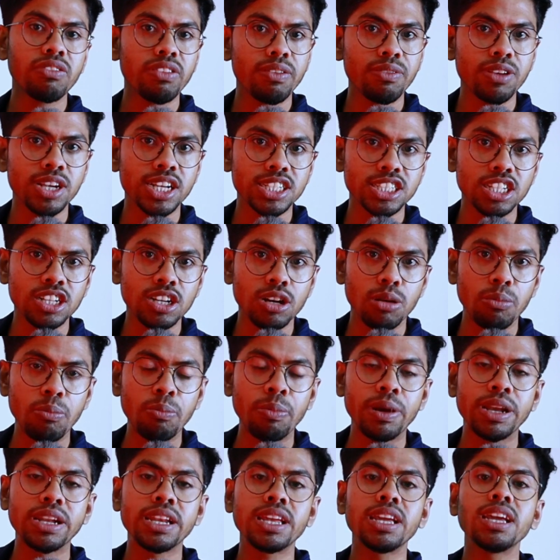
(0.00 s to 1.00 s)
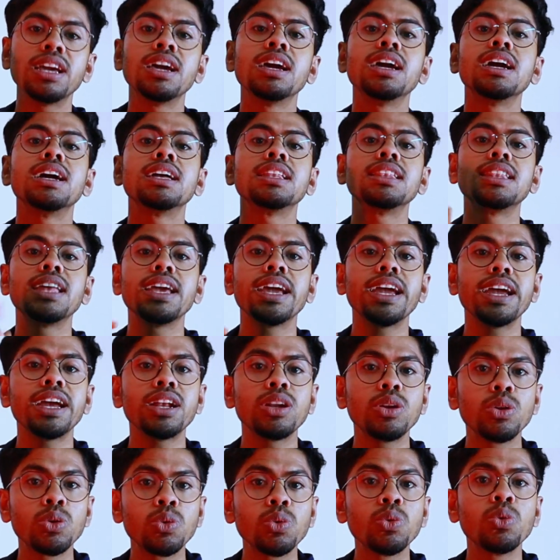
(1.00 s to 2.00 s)
the fabrication company,
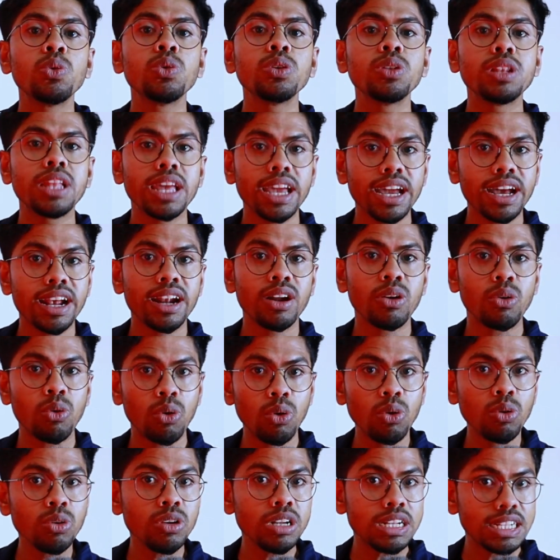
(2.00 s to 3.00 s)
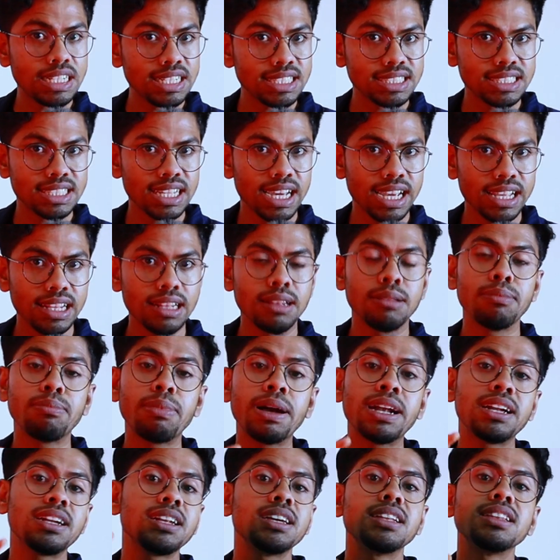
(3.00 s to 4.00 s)
they do their own design,
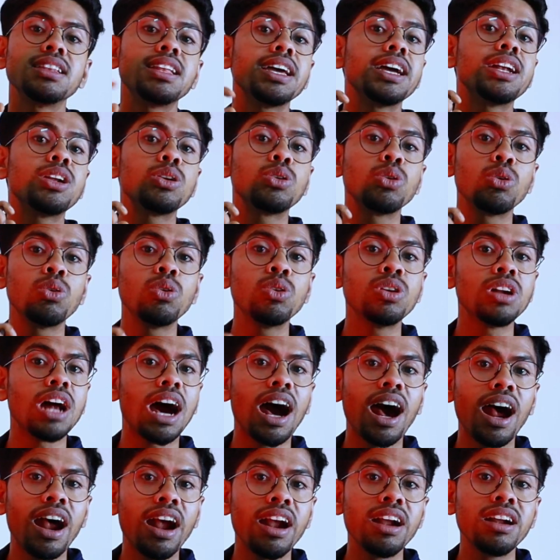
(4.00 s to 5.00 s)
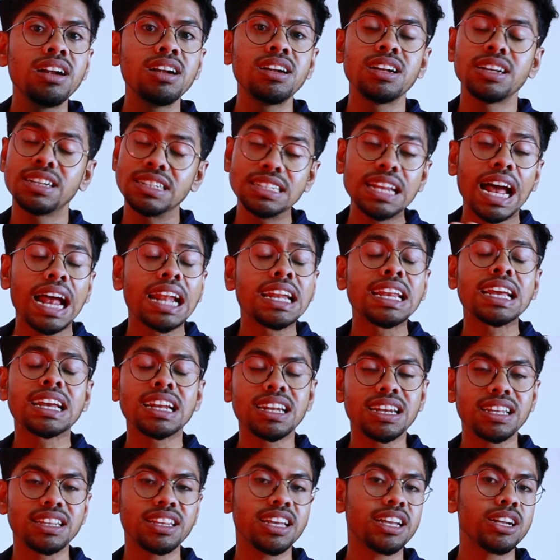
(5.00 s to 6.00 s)
but they don't earn
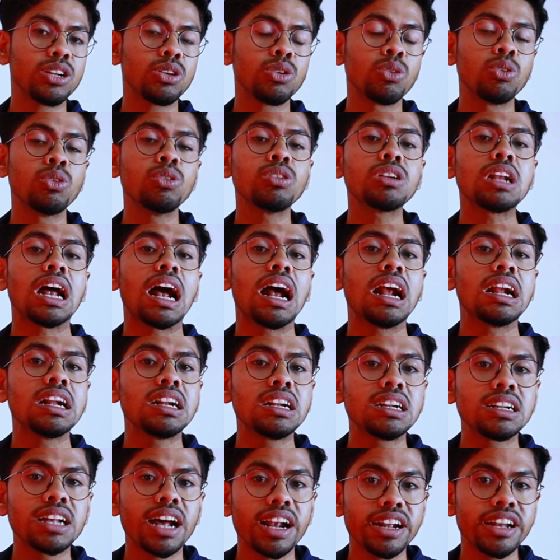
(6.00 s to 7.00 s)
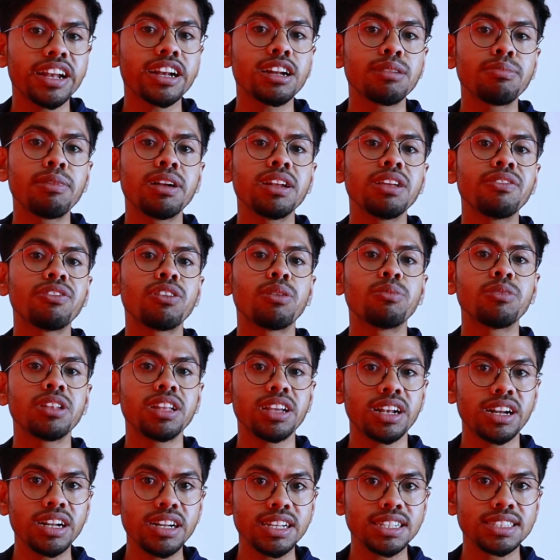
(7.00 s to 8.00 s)
directly. They don't earn direct money from
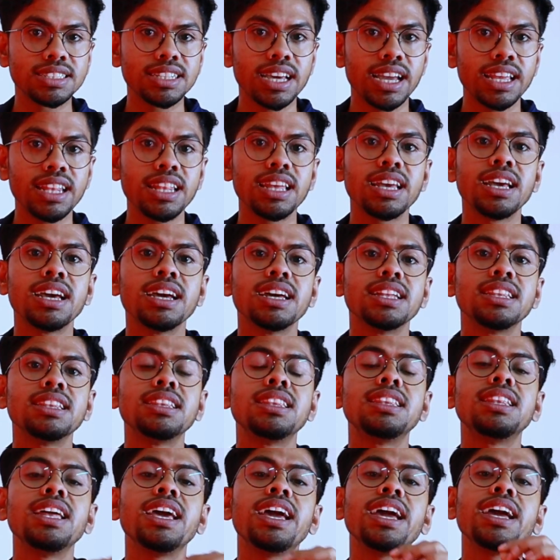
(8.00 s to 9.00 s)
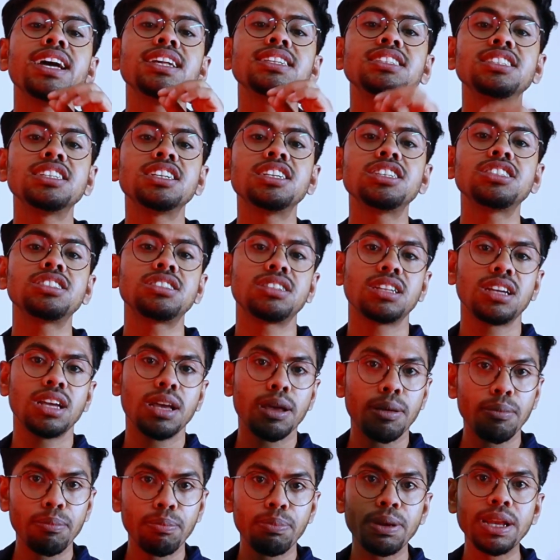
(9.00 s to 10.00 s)
their design. They just
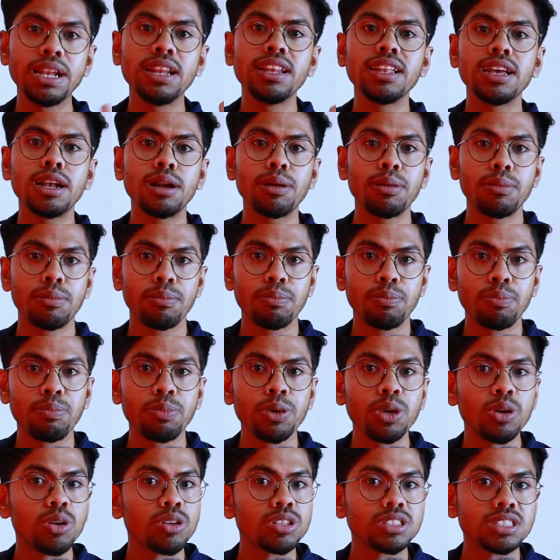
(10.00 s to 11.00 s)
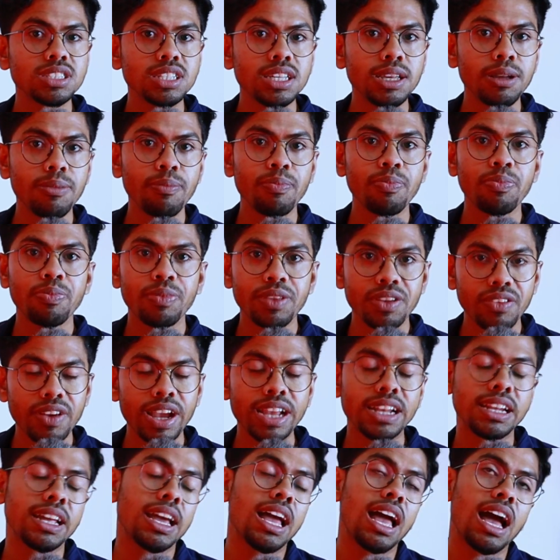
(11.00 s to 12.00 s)
build their POC.
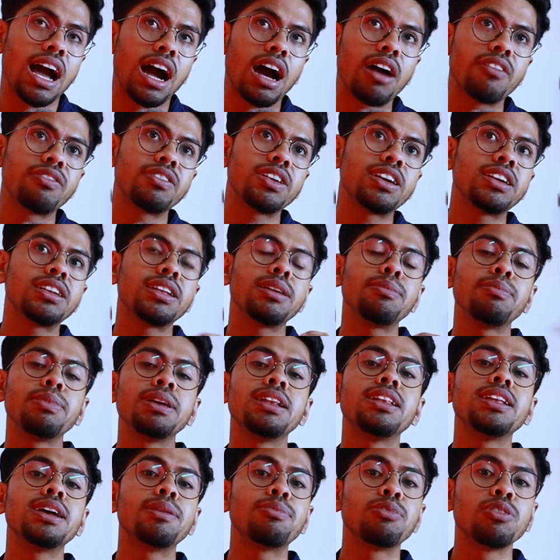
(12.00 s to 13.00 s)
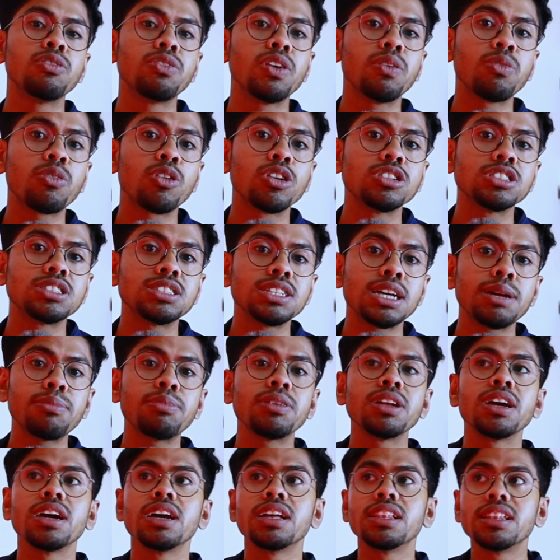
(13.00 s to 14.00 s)
Right. After they build their proof of
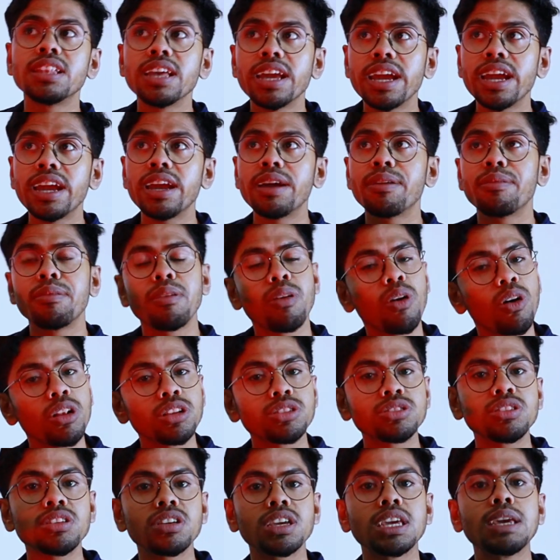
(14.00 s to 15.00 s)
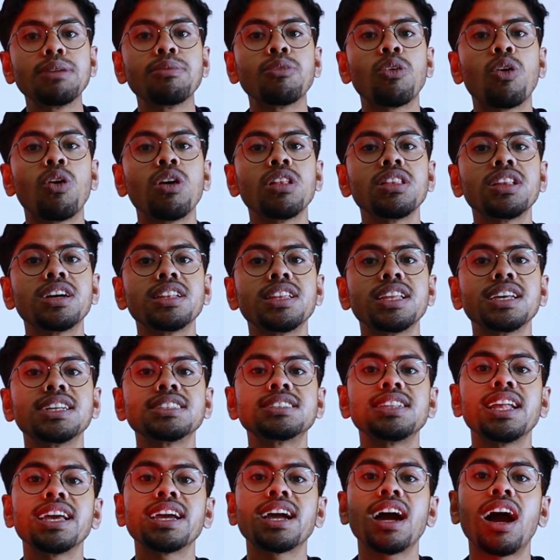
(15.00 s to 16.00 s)
concept, they also give all the
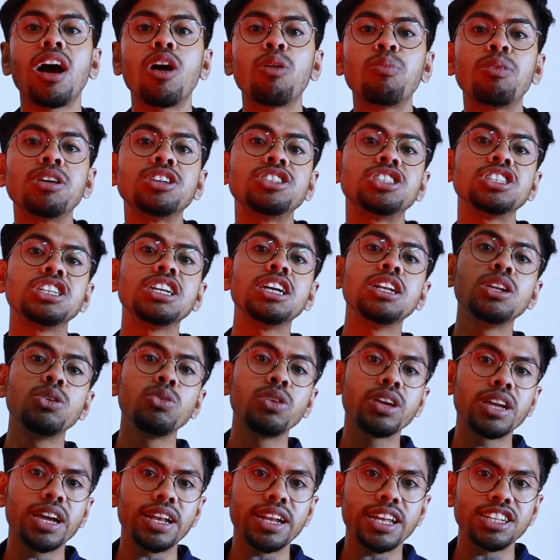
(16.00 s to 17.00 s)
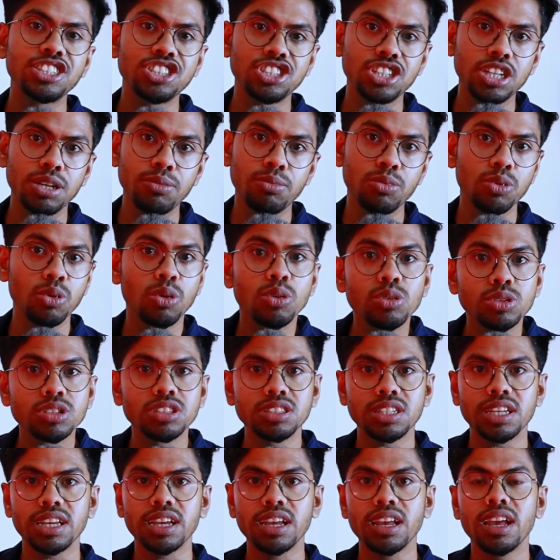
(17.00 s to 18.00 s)
things like how much yield we can achieve,
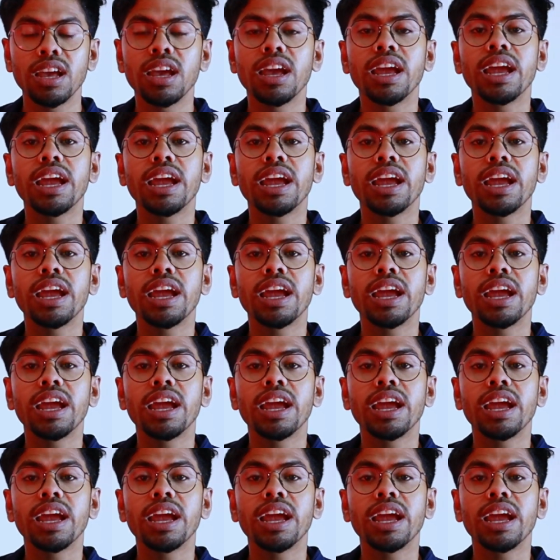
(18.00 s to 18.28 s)
those things.